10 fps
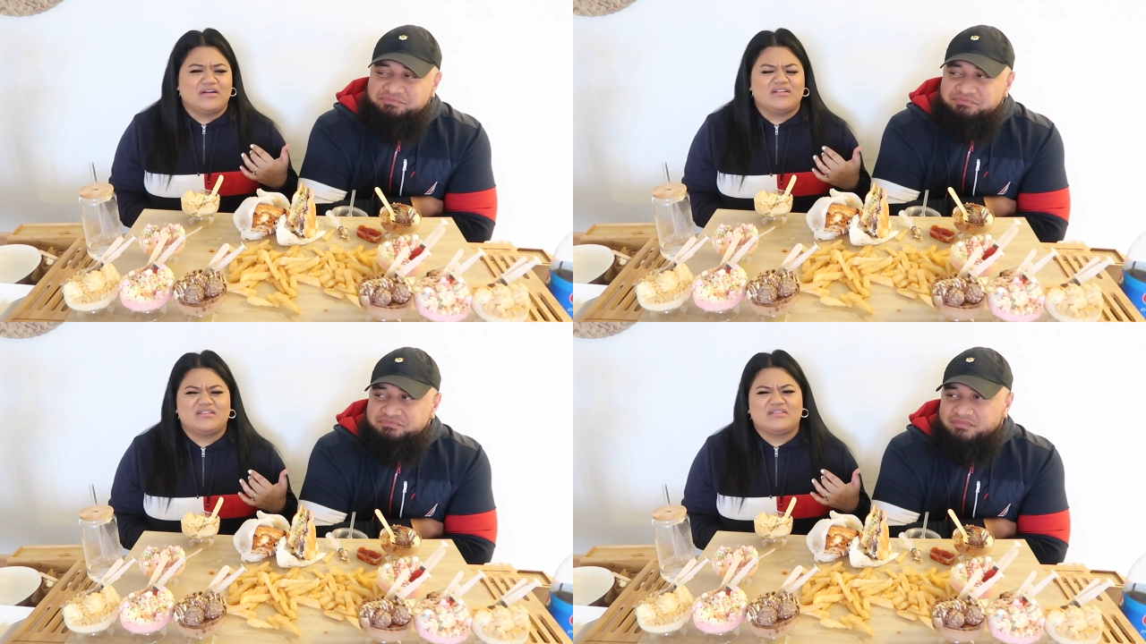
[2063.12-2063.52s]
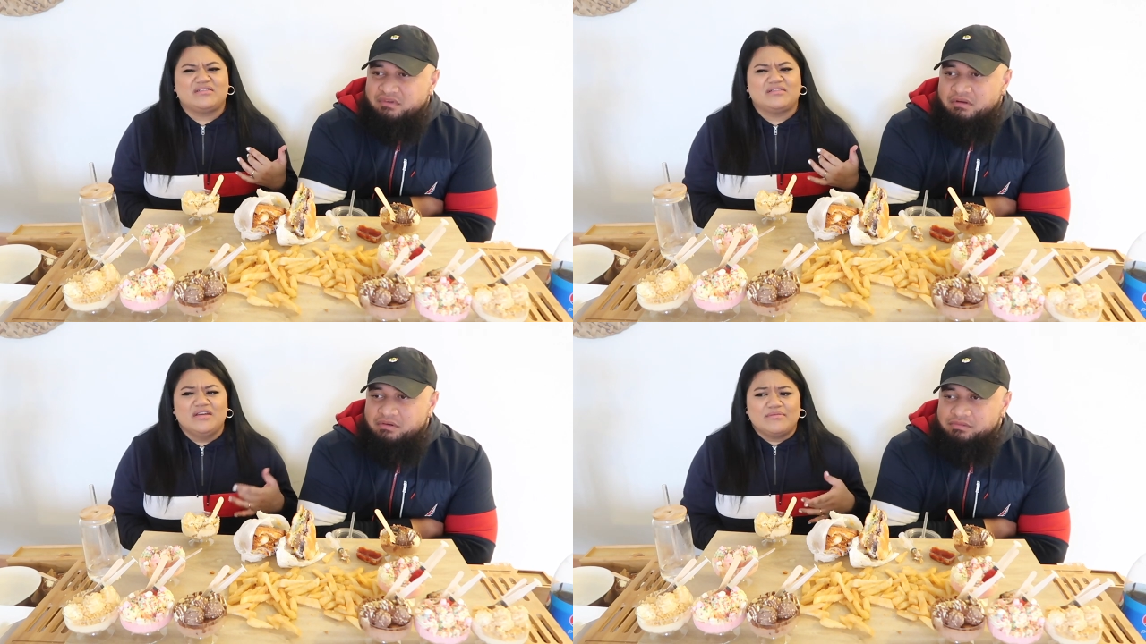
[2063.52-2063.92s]

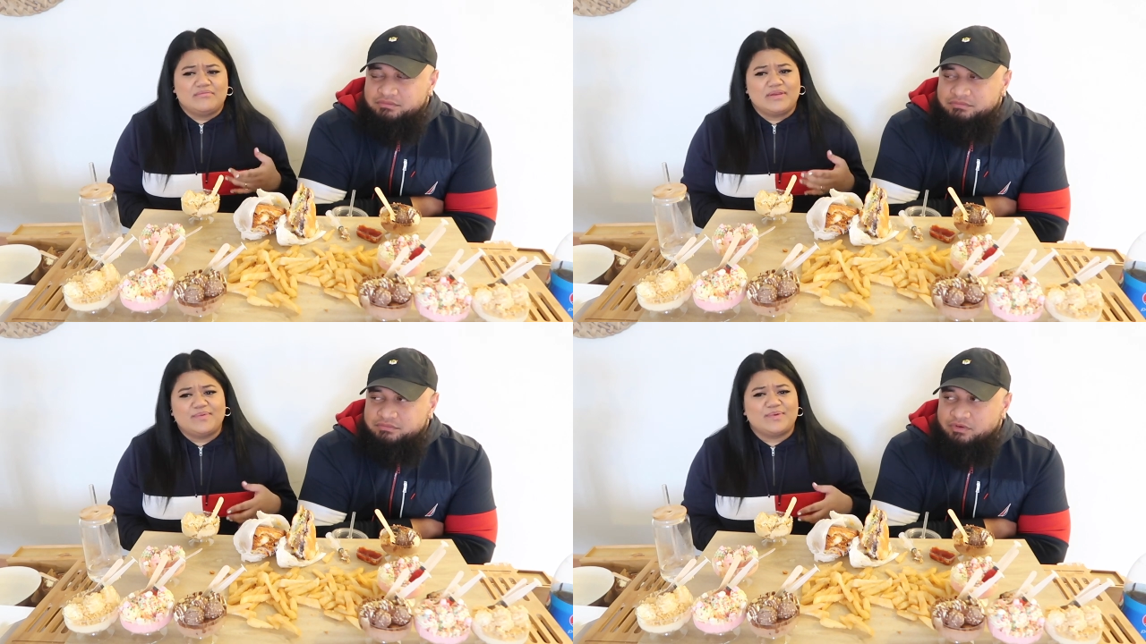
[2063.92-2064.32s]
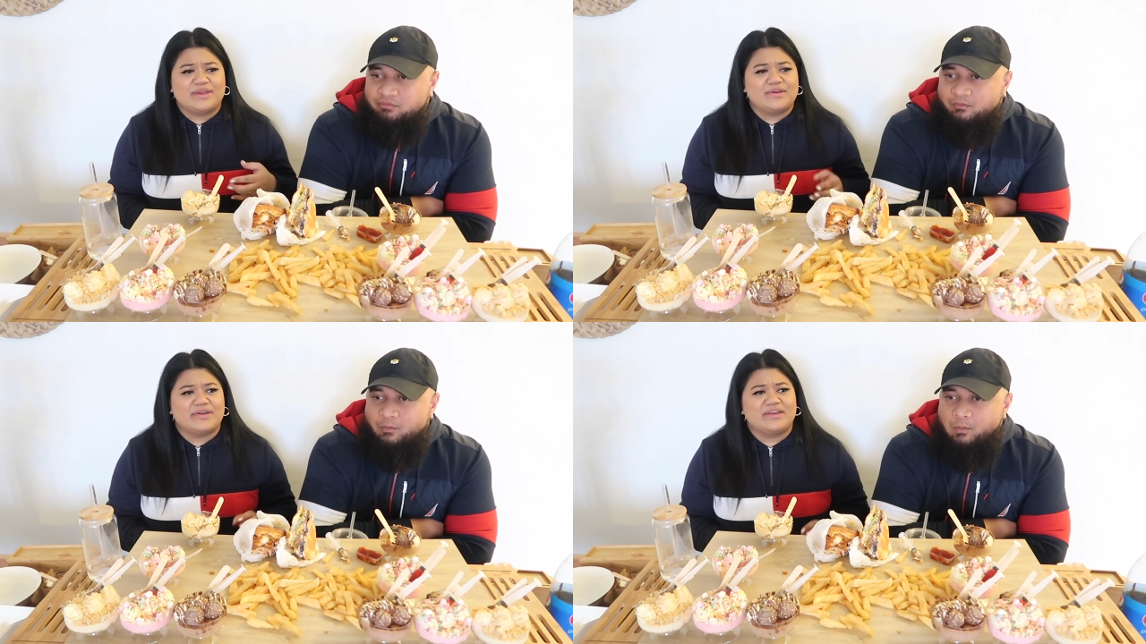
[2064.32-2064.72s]
Speaker 1: oh, maybe we
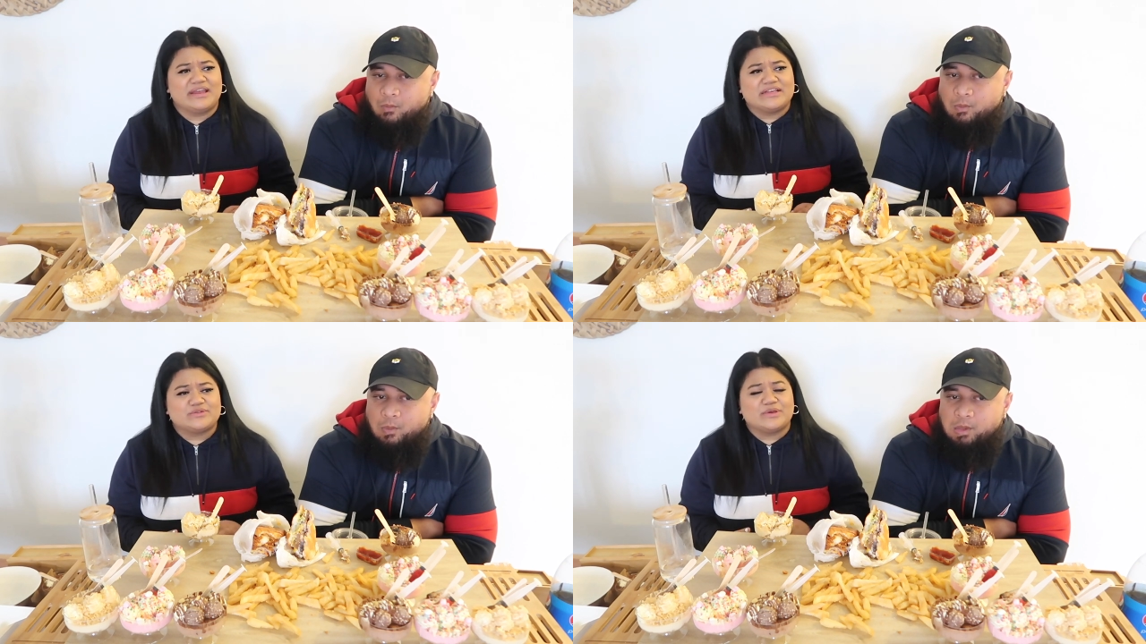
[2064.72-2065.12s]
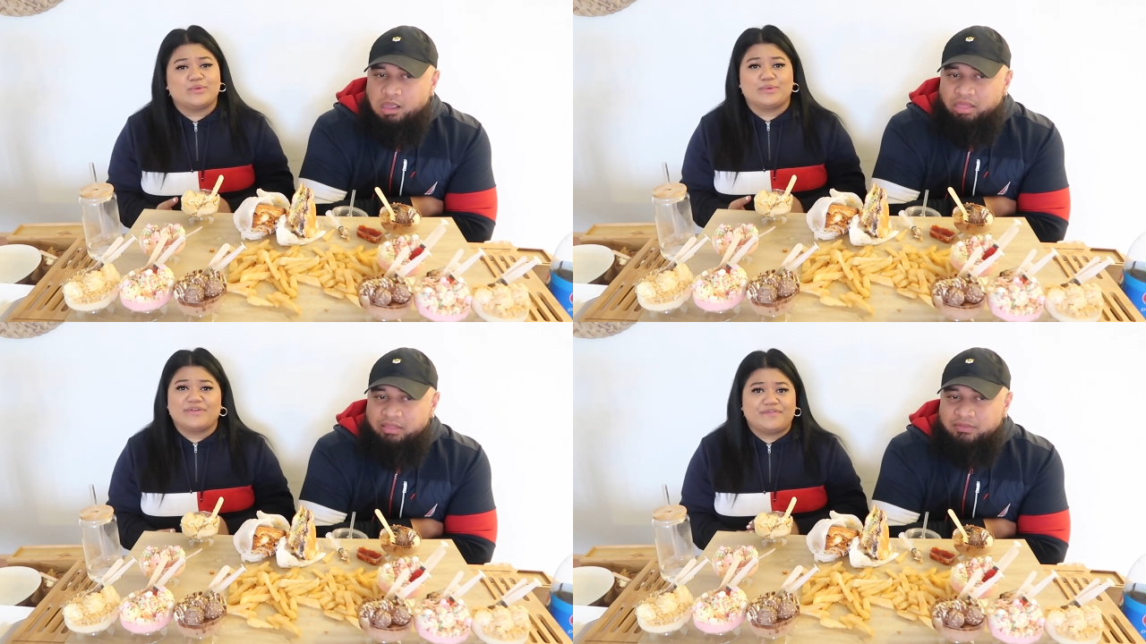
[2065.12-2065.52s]
can go next week when we're